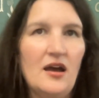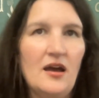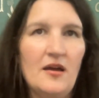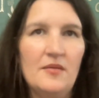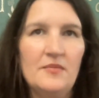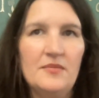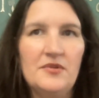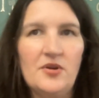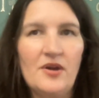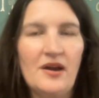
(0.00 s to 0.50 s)

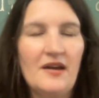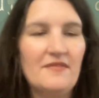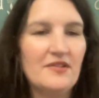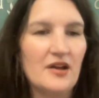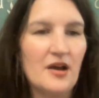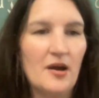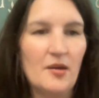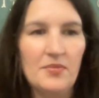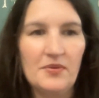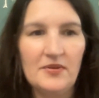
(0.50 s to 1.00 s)
you have a
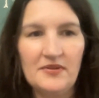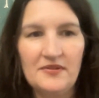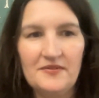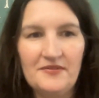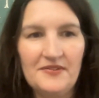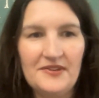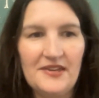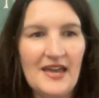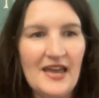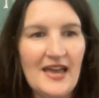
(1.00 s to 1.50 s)
couple of
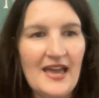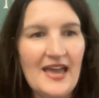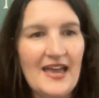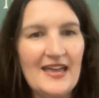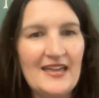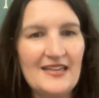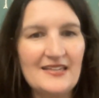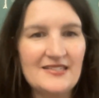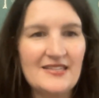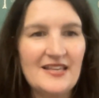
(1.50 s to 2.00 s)

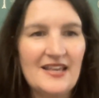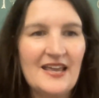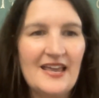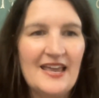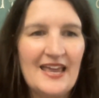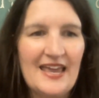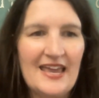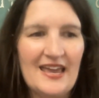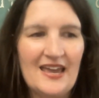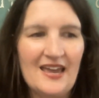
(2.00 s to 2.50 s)
VAs,
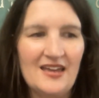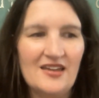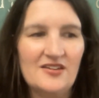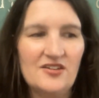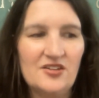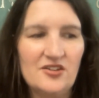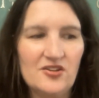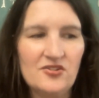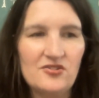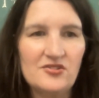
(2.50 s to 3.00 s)
and
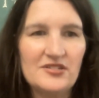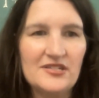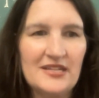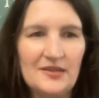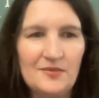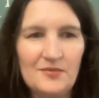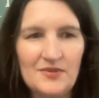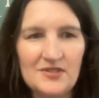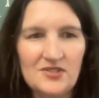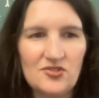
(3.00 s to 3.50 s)
your
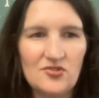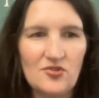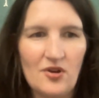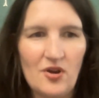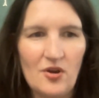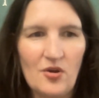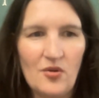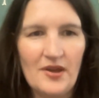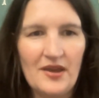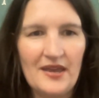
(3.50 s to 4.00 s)
team is
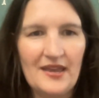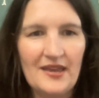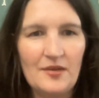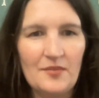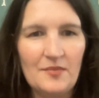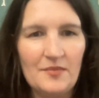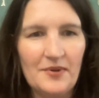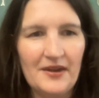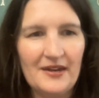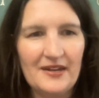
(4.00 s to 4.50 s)
growing,
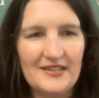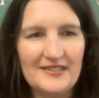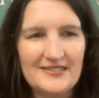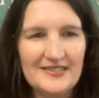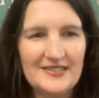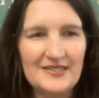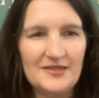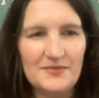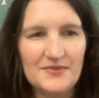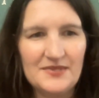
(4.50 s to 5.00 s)
but it
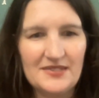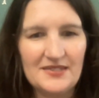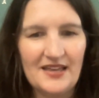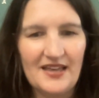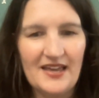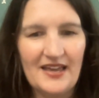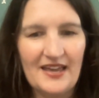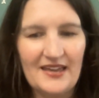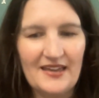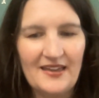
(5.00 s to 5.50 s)
seems
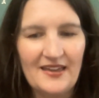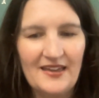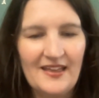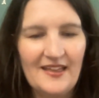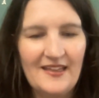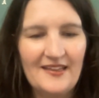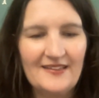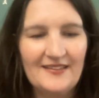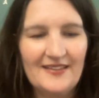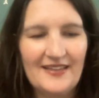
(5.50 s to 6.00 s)
like
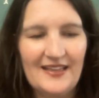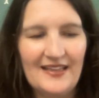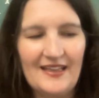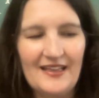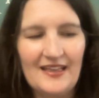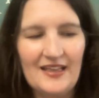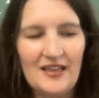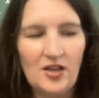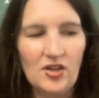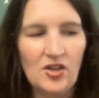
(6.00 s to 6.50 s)

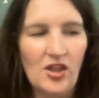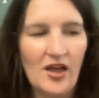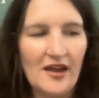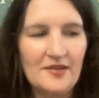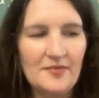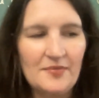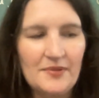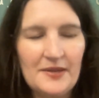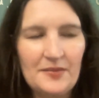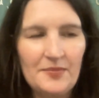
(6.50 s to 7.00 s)
a lot of
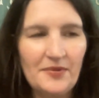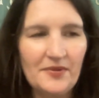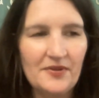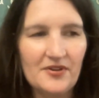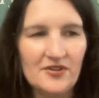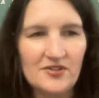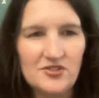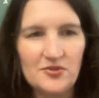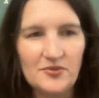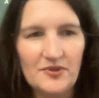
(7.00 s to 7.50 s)
people are
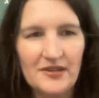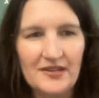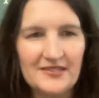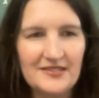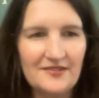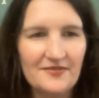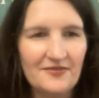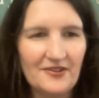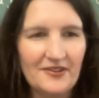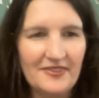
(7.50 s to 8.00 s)
doing
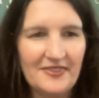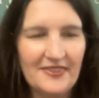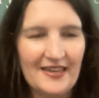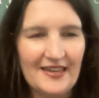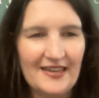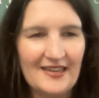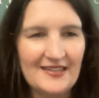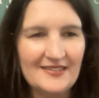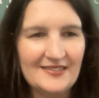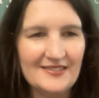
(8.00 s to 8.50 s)
different
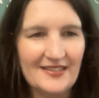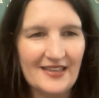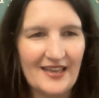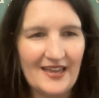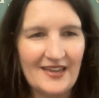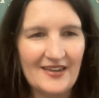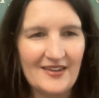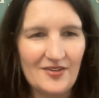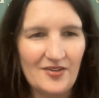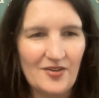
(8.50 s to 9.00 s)
things
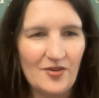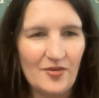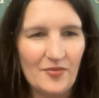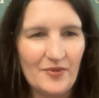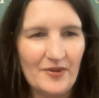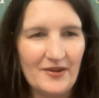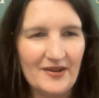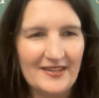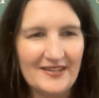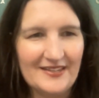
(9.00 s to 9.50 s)
and
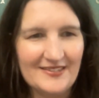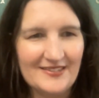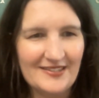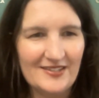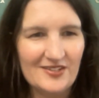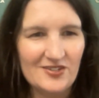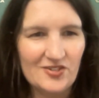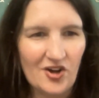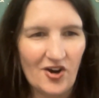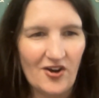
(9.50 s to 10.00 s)
nobody's
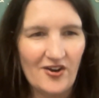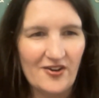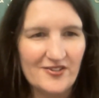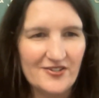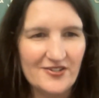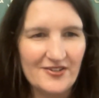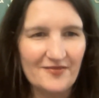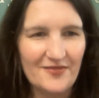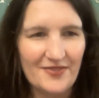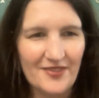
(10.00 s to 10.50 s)
in charge
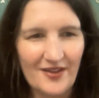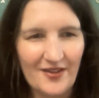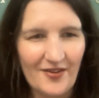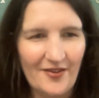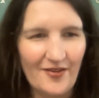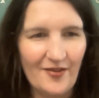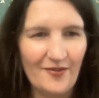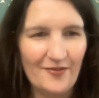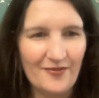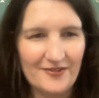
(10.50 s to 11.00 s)
of the
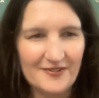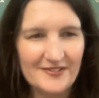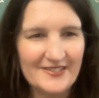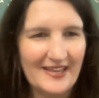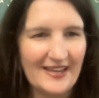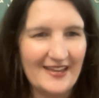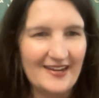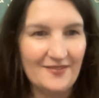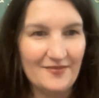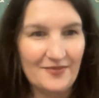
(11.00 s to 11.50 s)

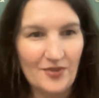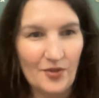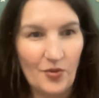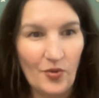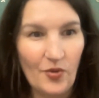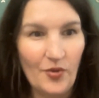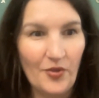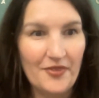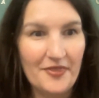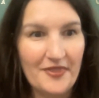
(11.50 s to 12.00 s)
oversight of the
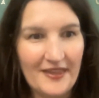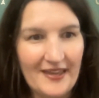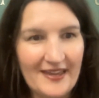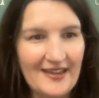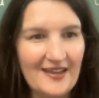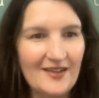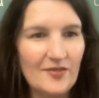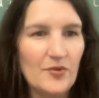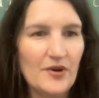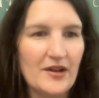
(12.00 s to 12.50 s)
whole
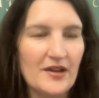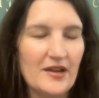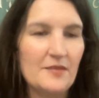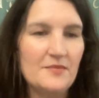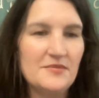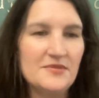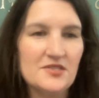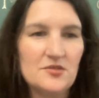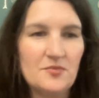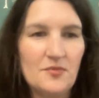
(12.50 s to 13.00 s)
thing when it
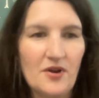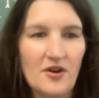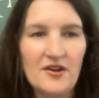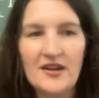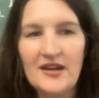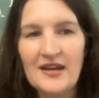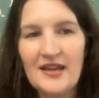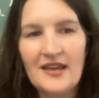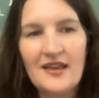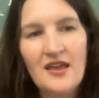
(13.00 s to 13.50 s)
comes to
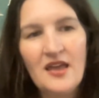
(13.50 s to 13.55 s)
marketing,